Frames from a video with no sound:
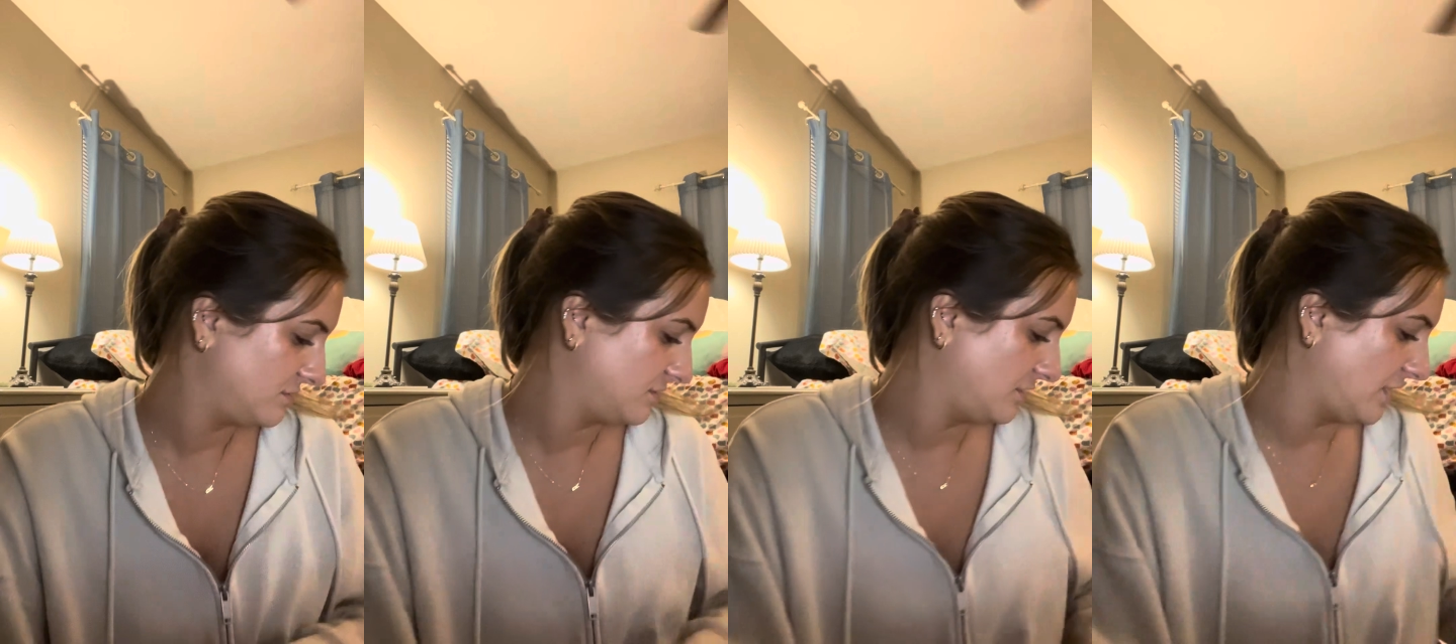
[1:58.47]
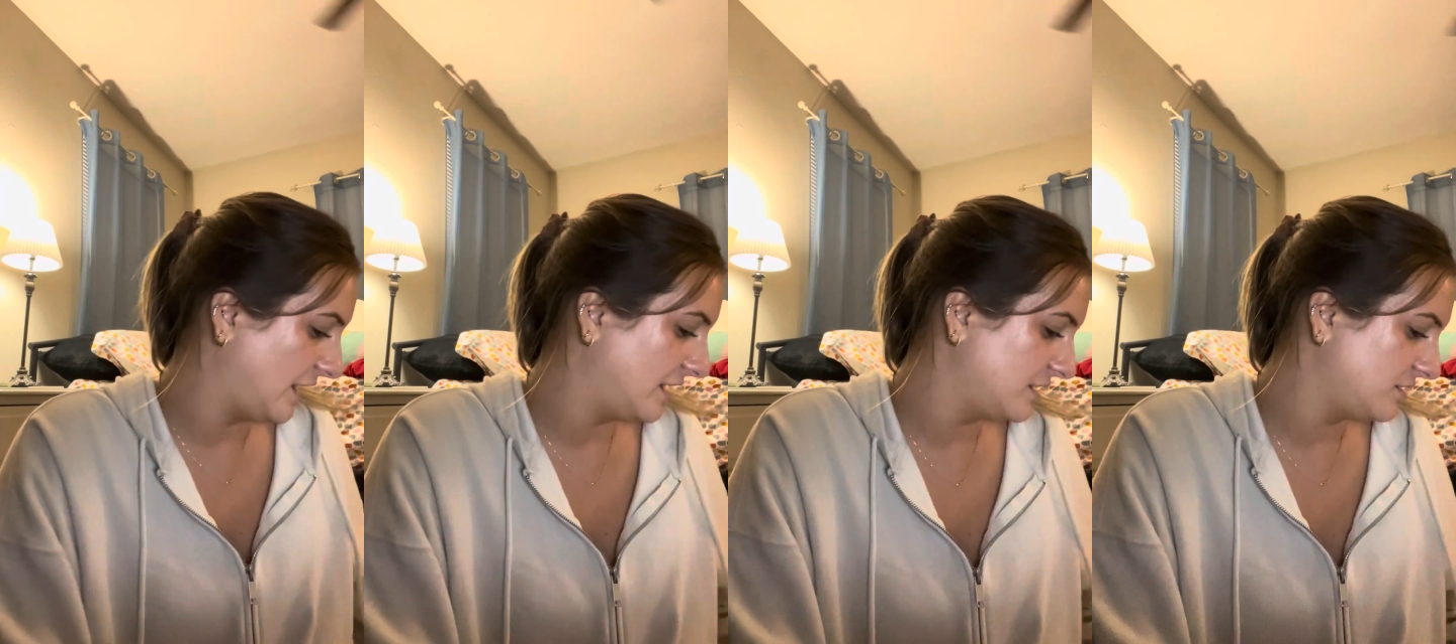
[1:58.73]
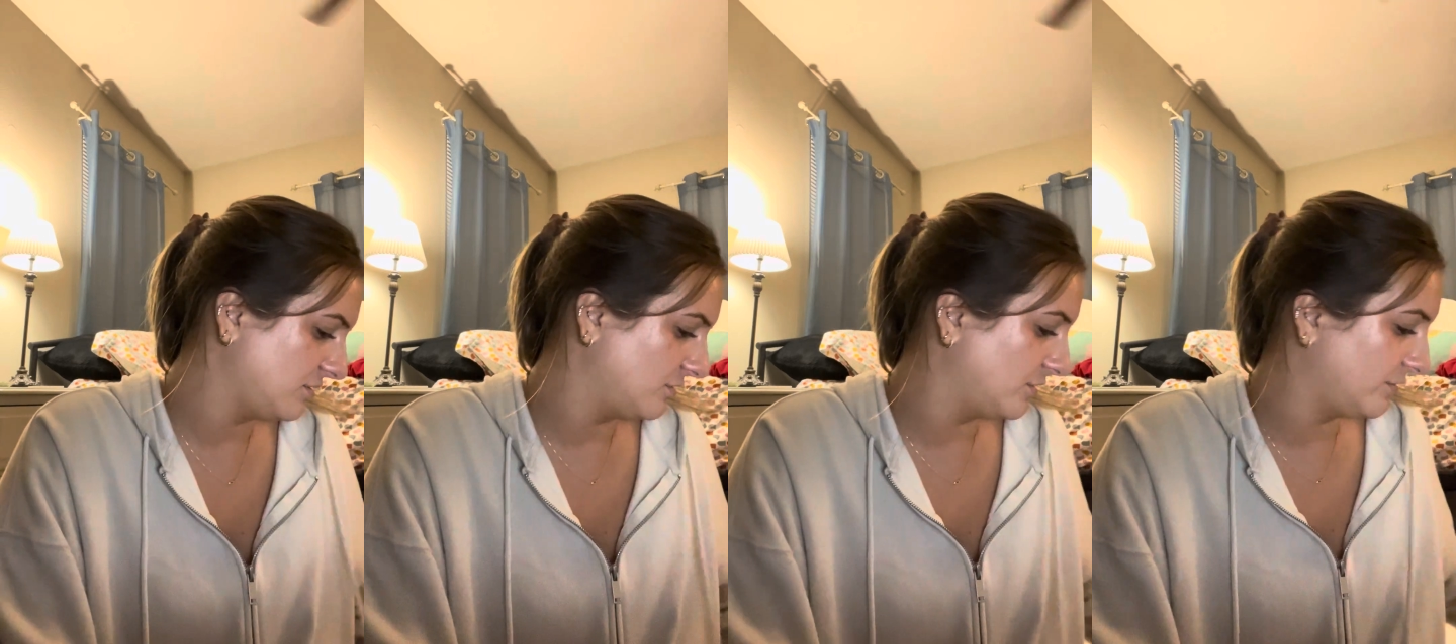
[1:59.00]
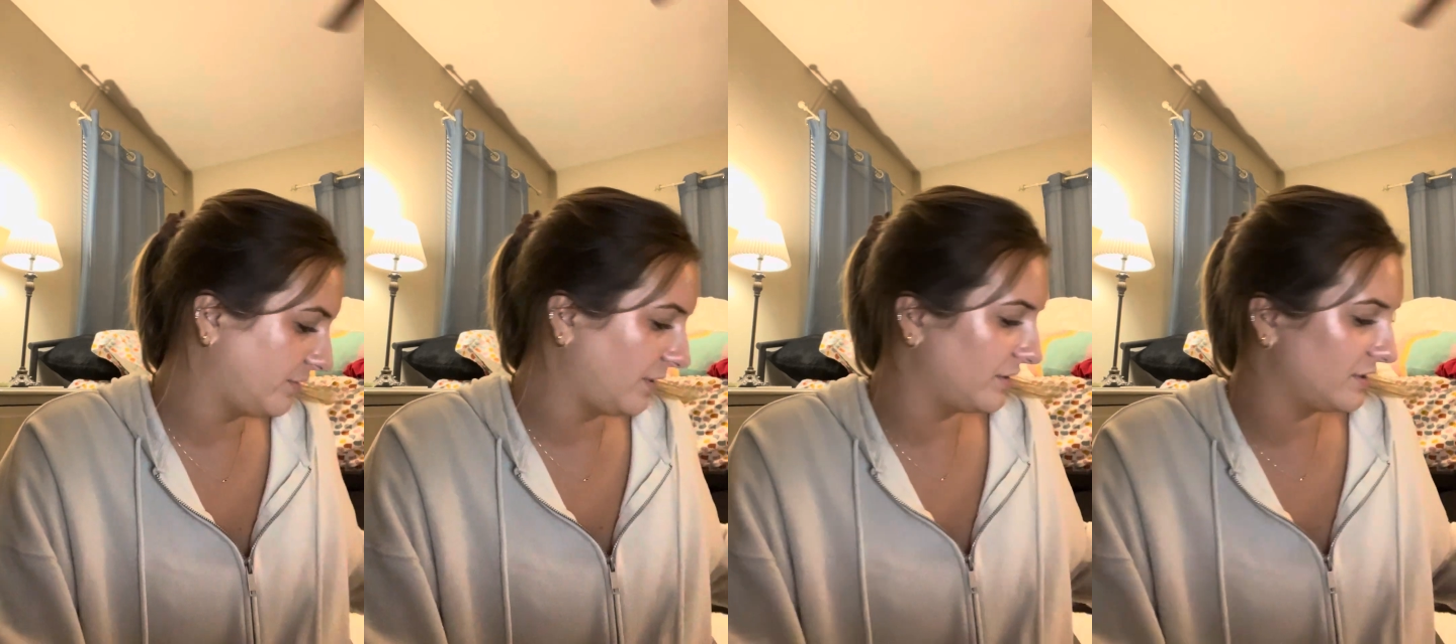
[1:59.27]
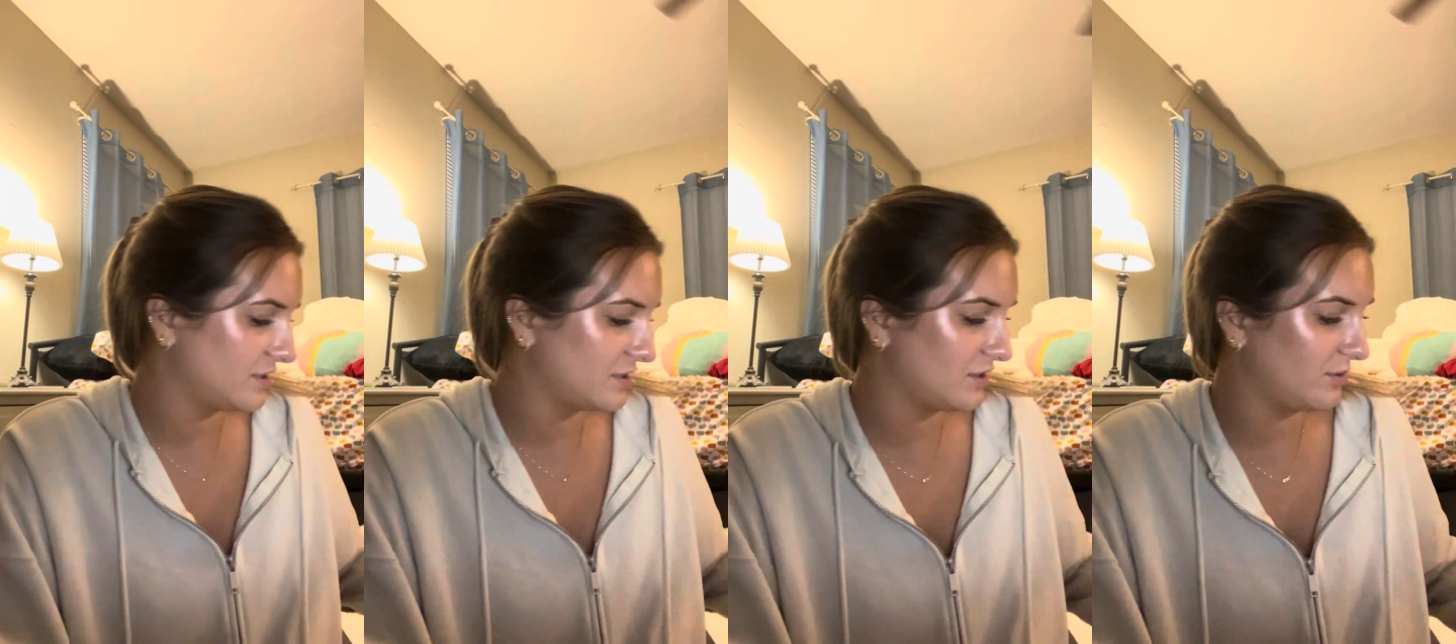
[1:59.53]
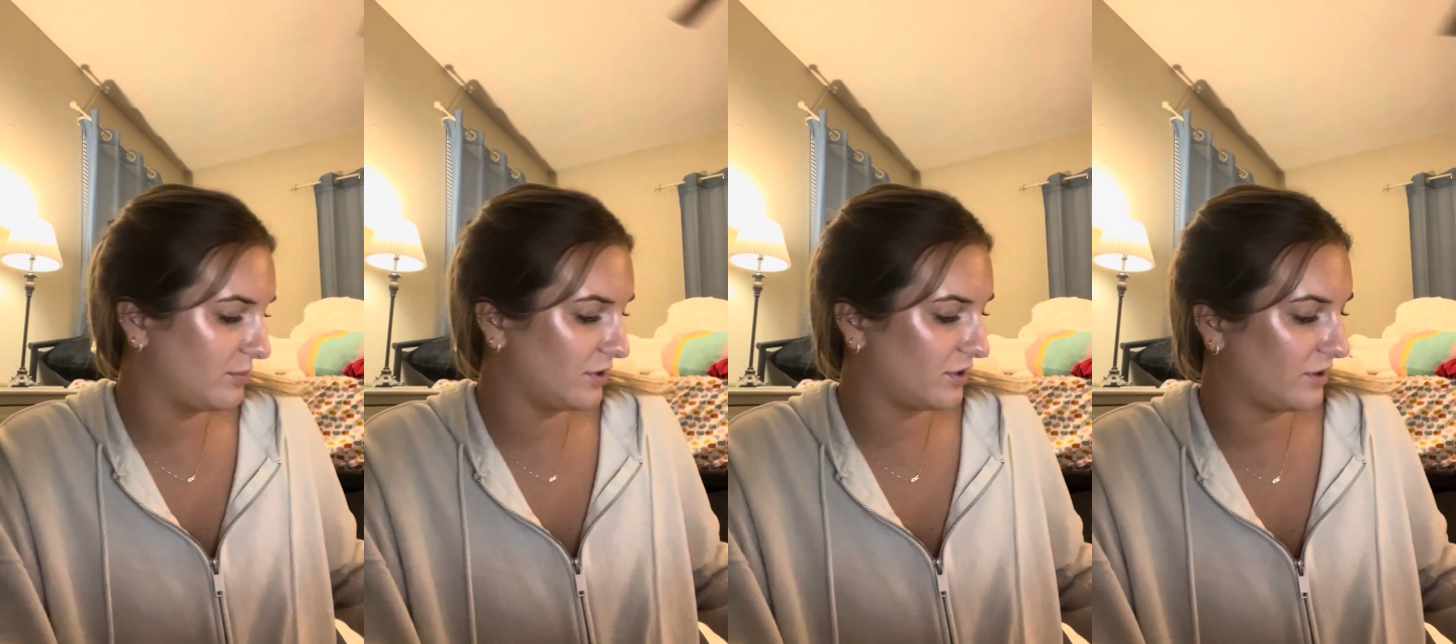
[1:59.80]
I don't know if I read this in the
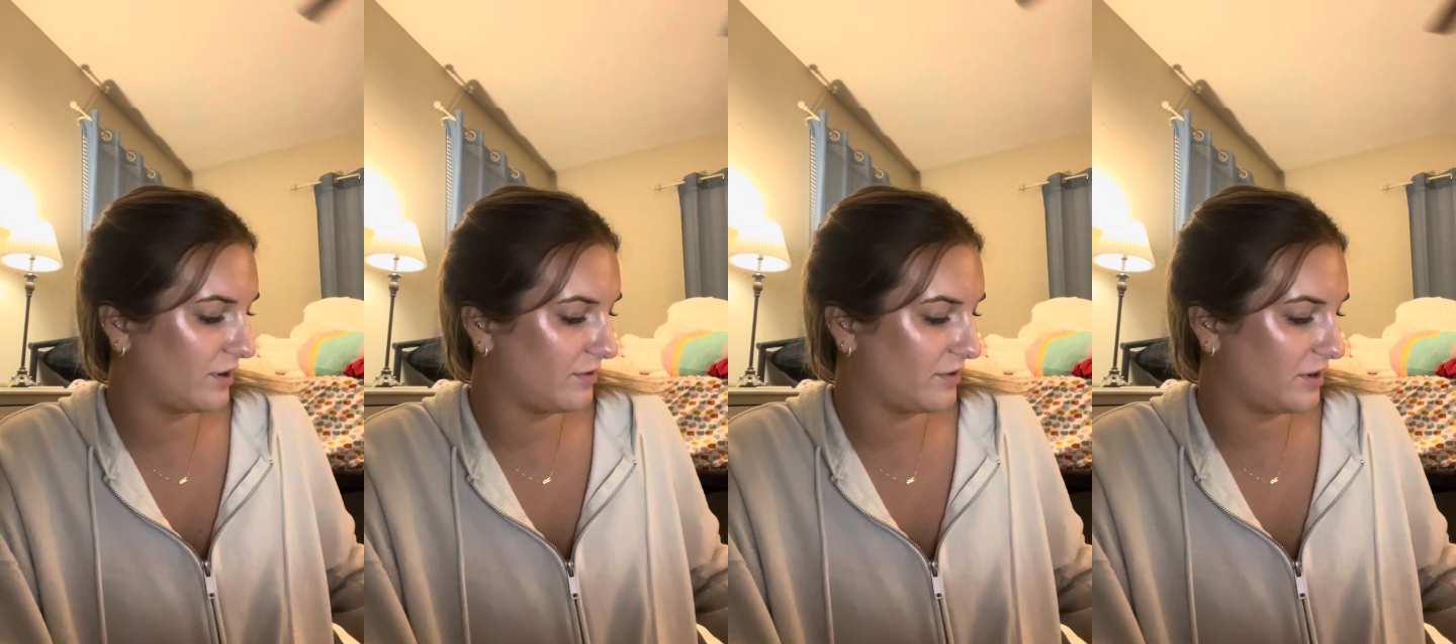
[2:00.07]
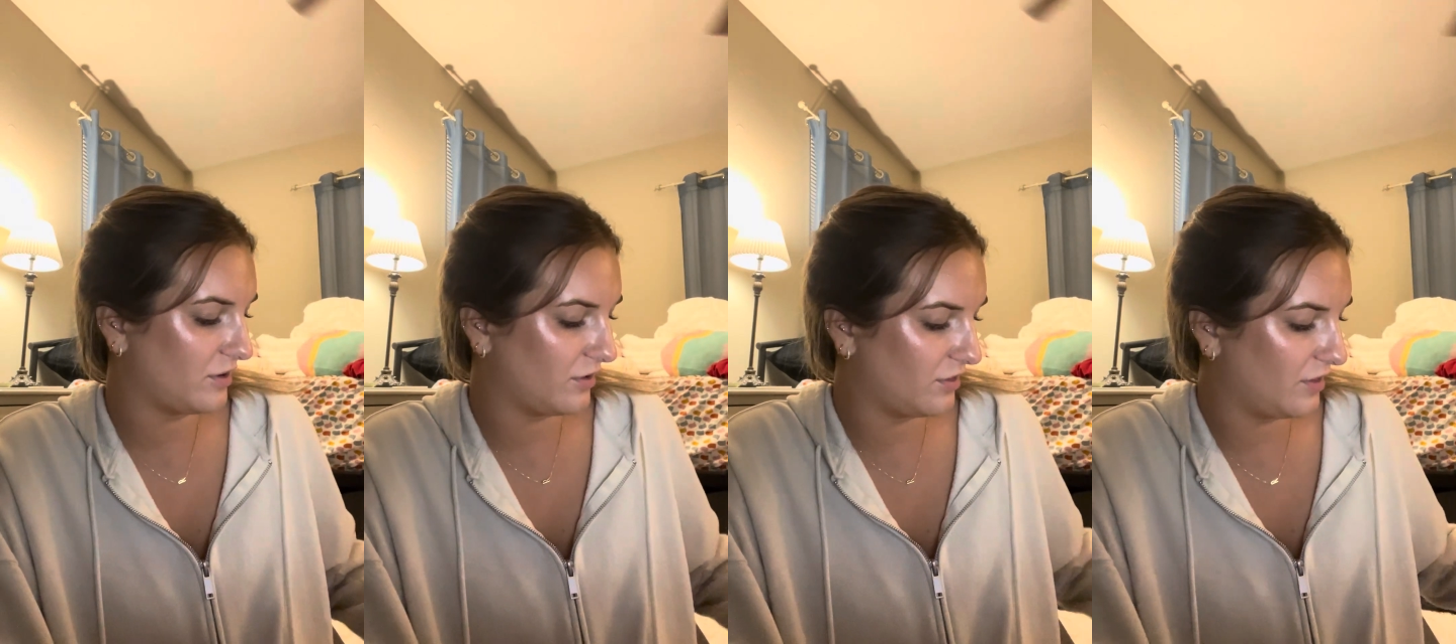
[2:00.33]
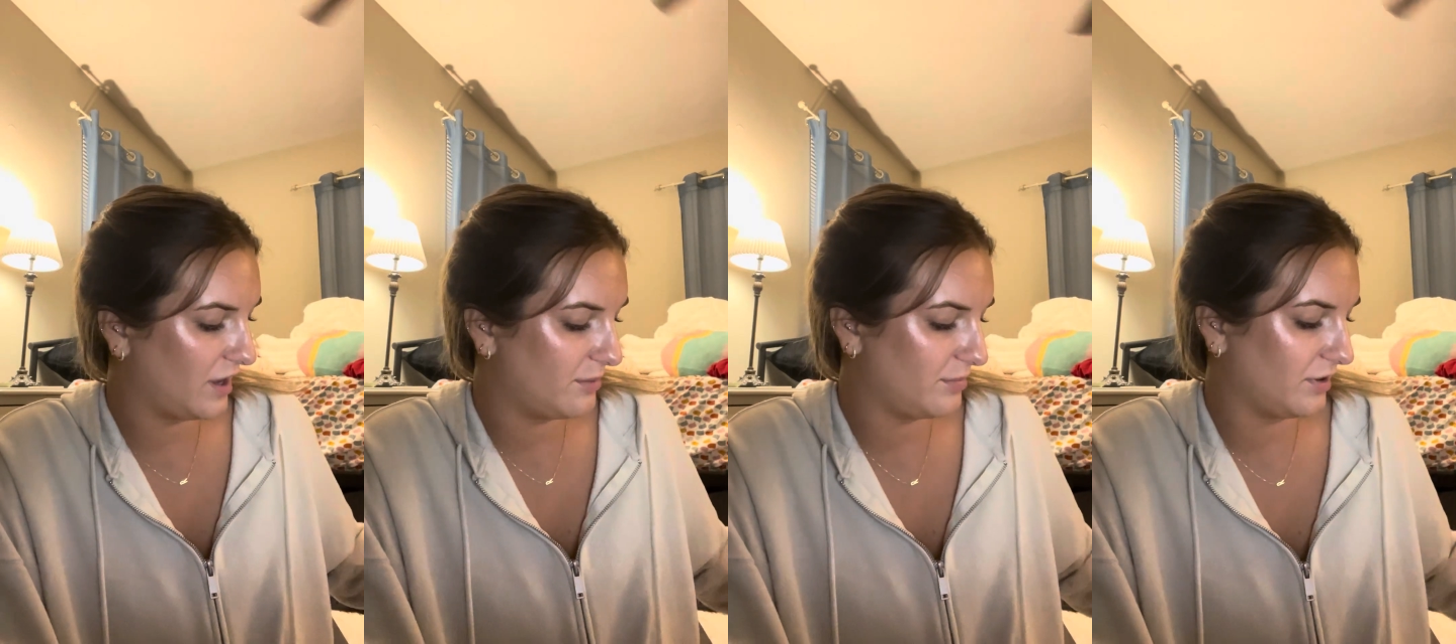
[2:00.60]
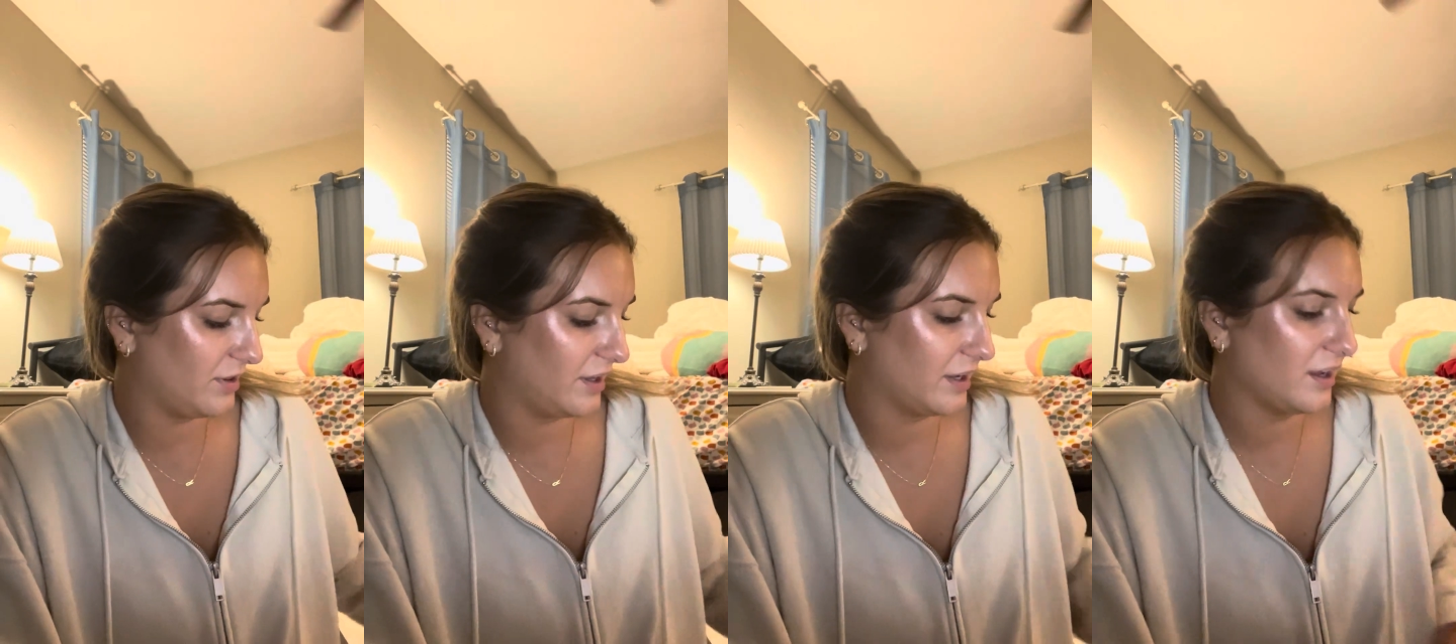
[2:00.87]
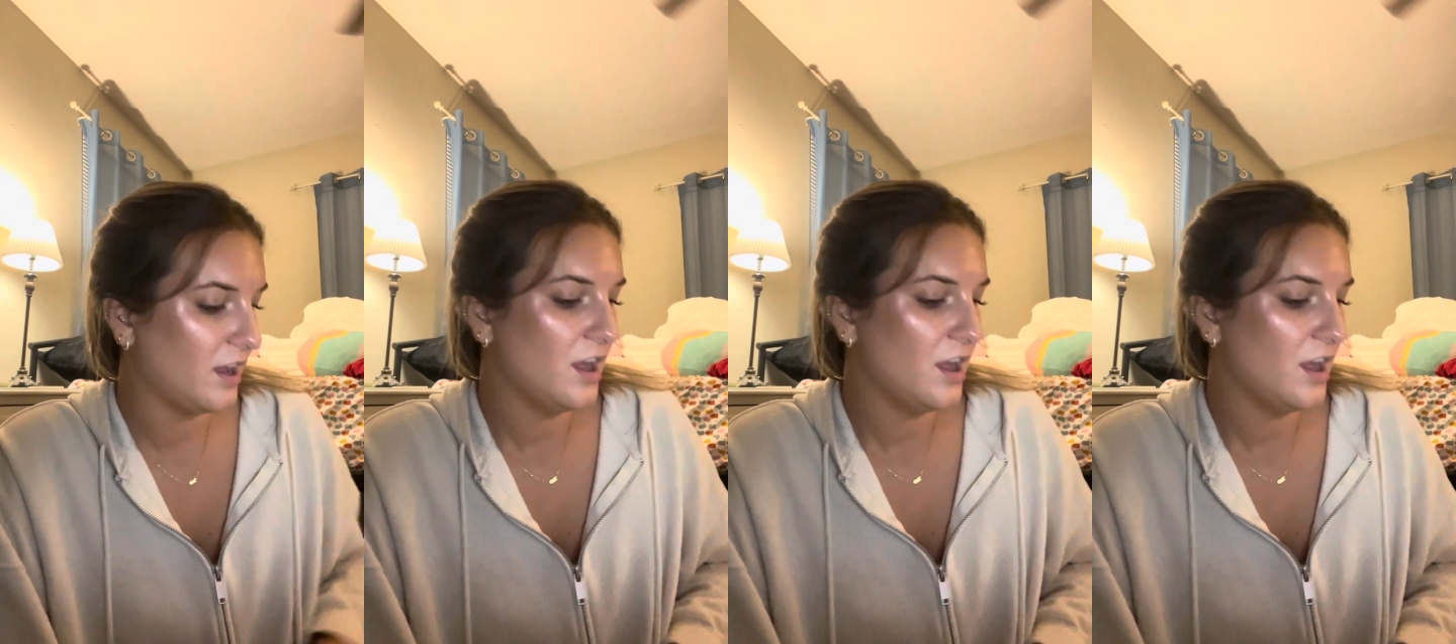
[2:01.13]
book or I read it online, but